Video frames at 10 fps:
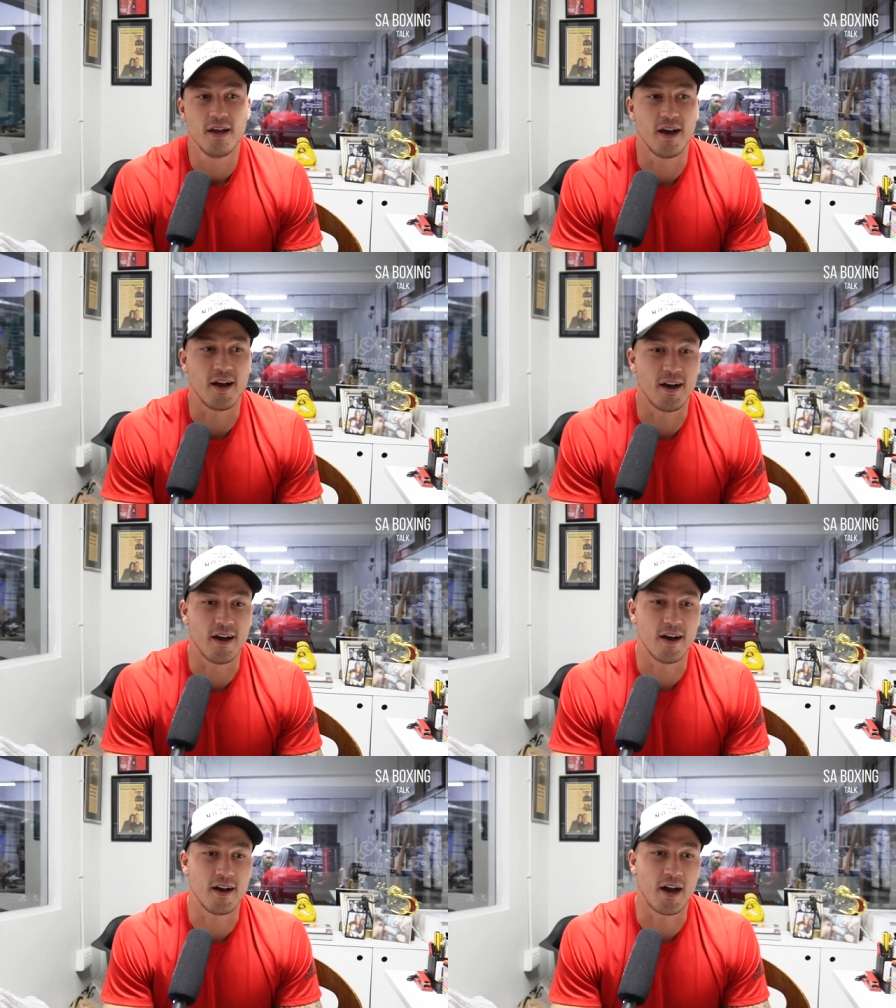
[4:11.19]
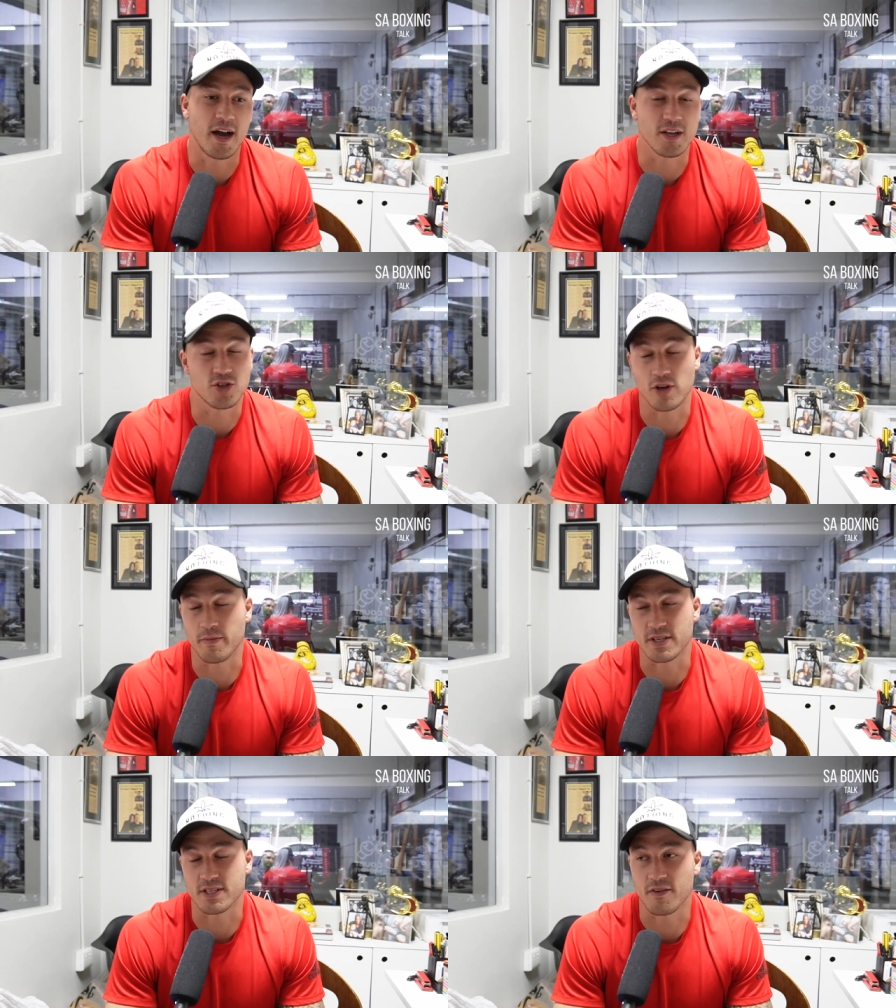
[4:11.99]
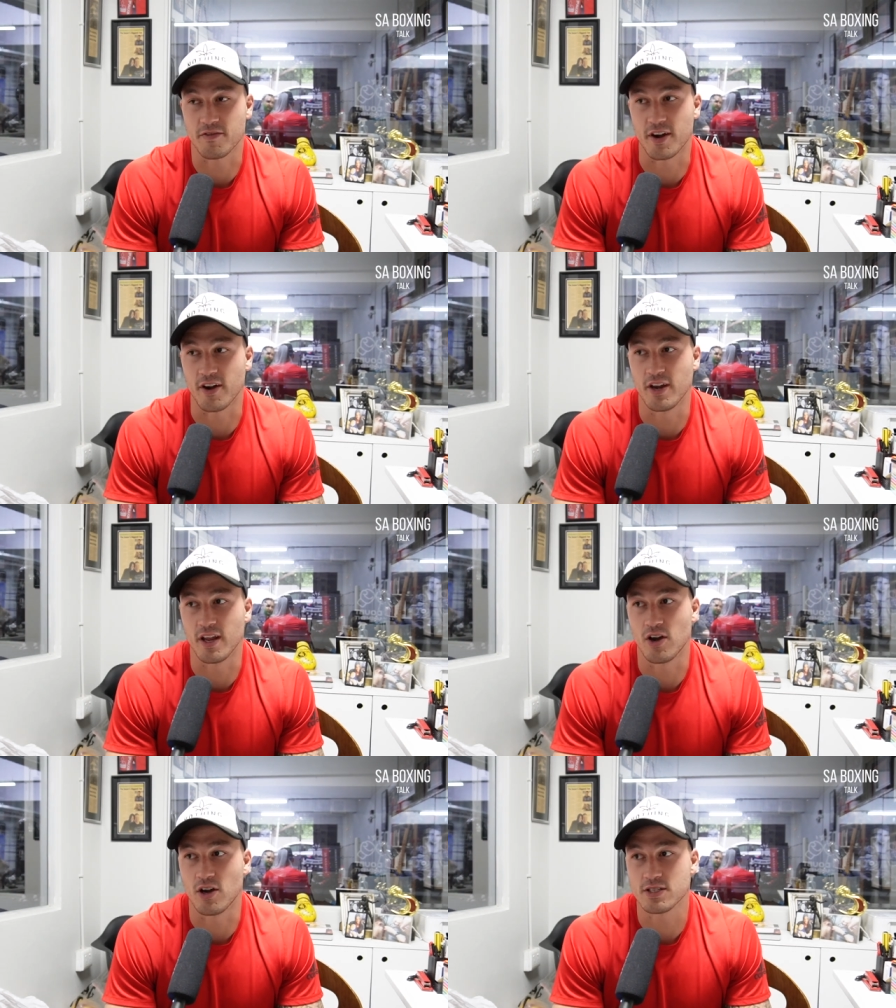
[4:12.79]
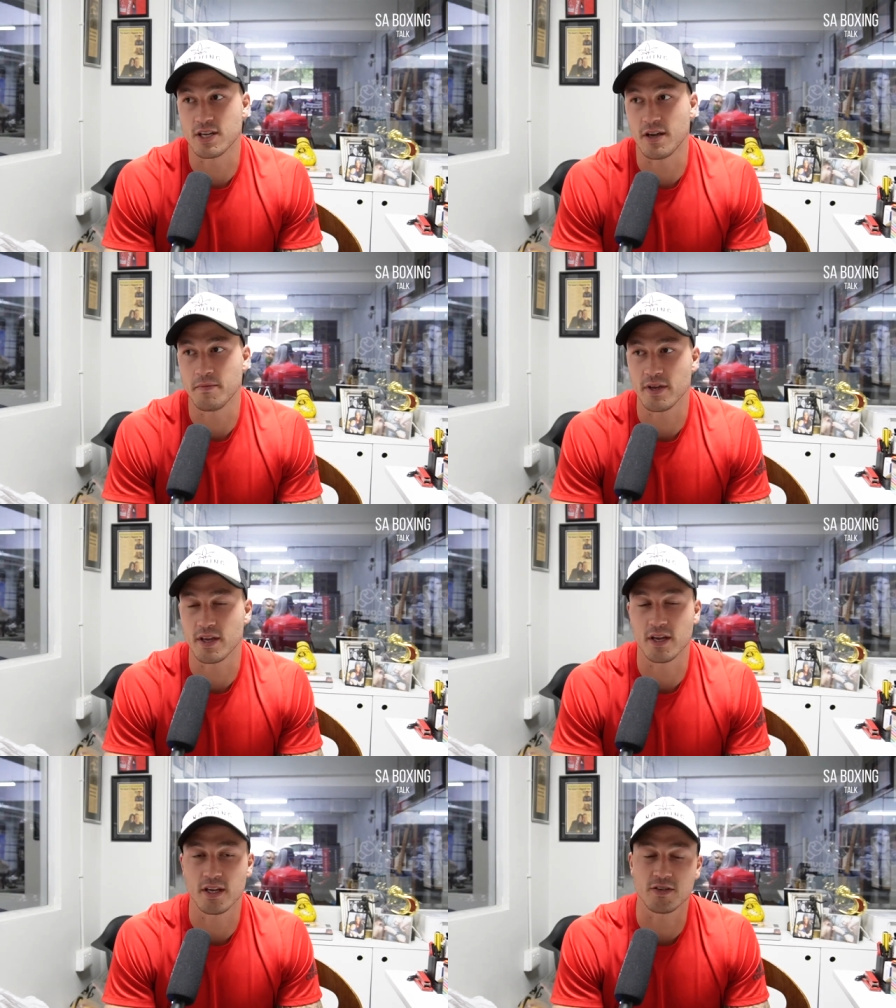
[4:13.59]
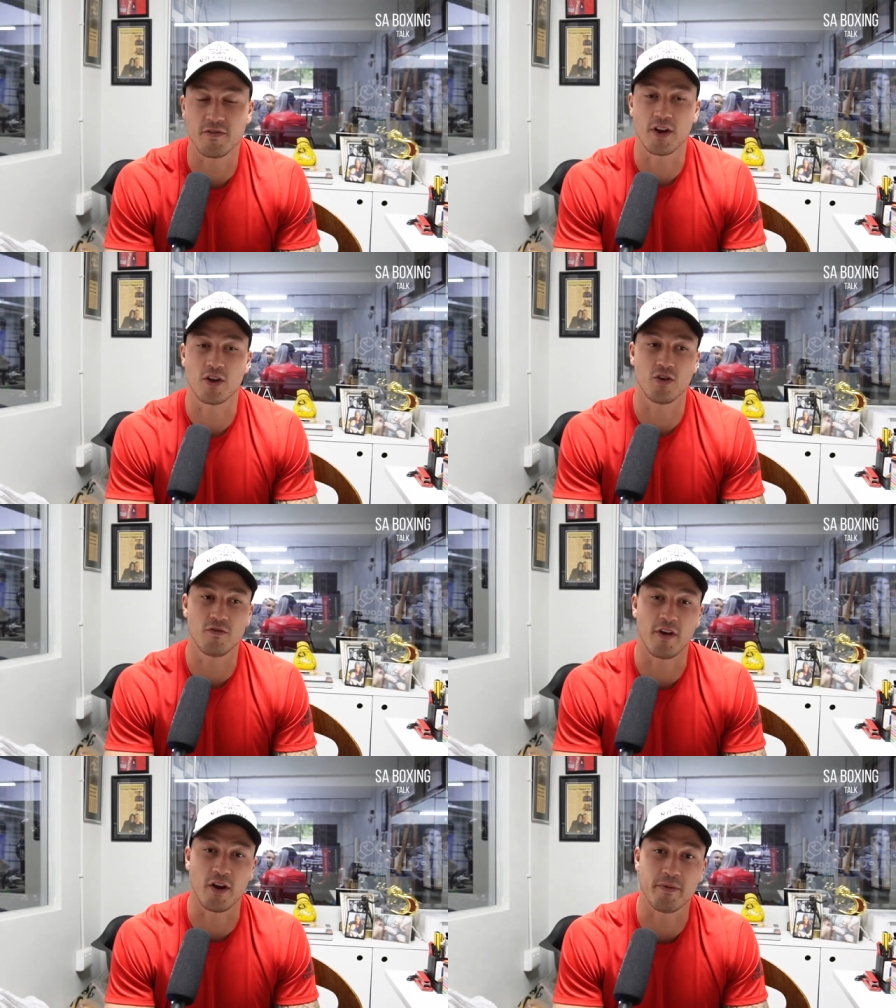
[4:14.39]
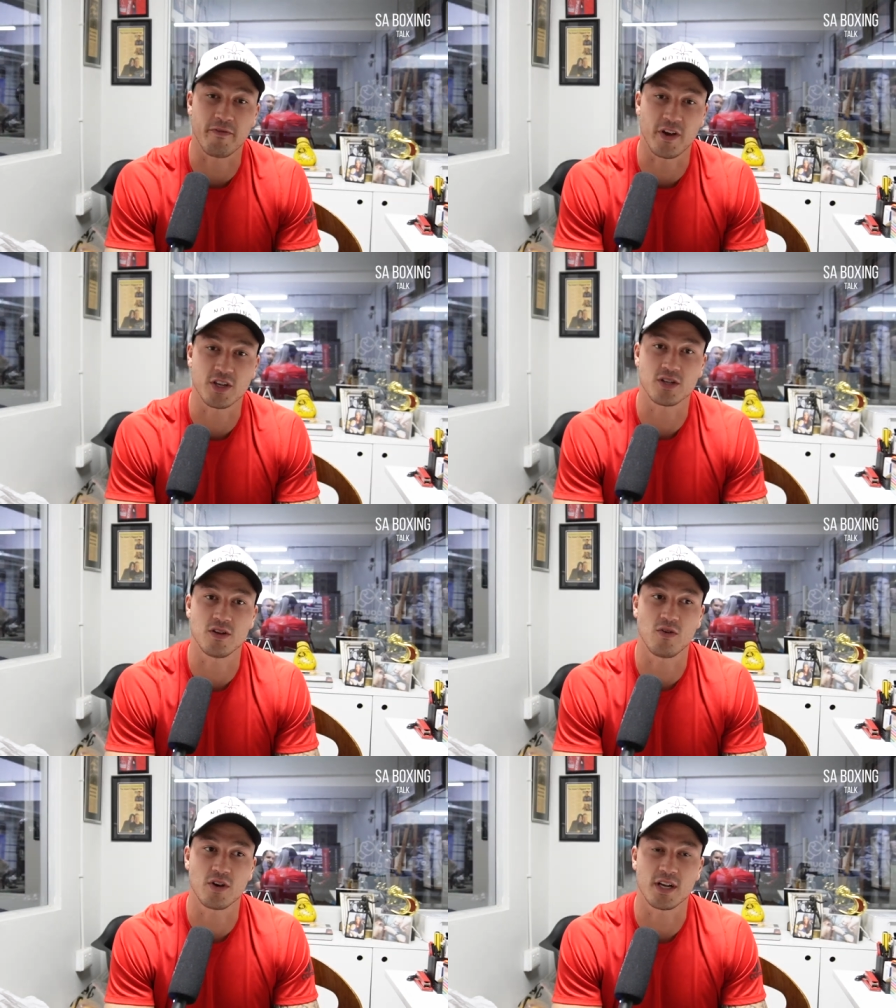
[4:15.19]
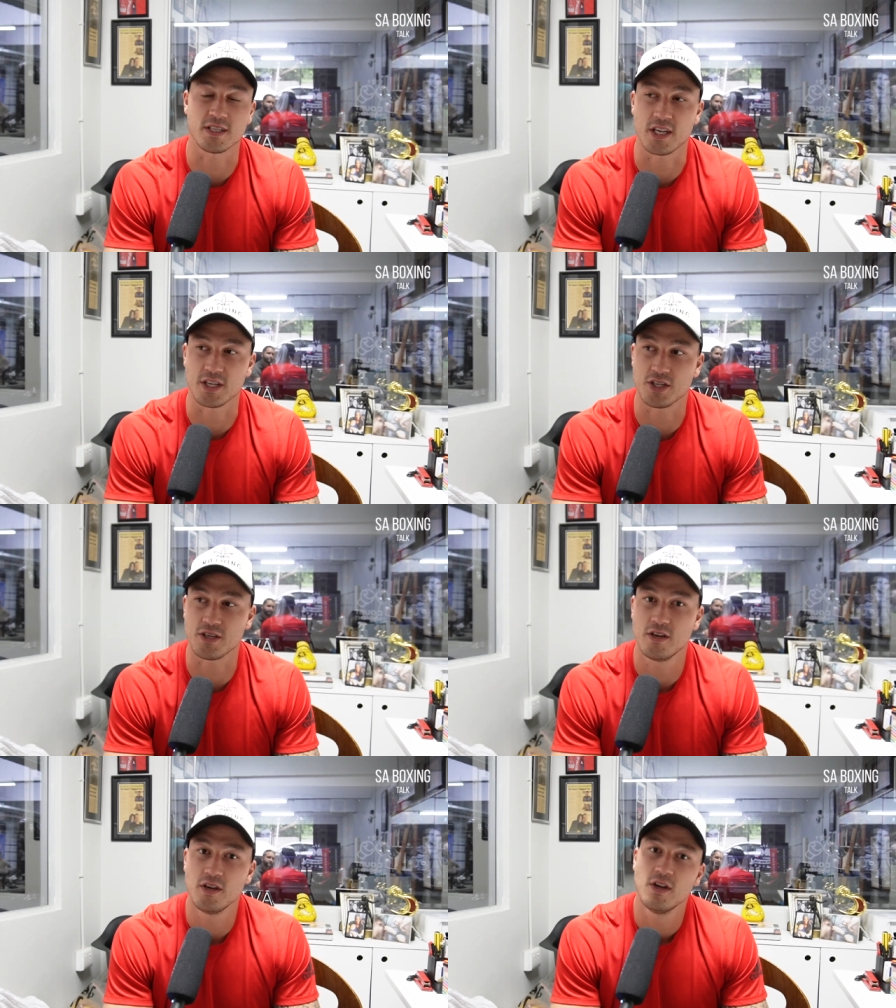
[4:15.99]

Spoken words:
I enjoyed myself thoroughly last time. It's a very good, very professional organization.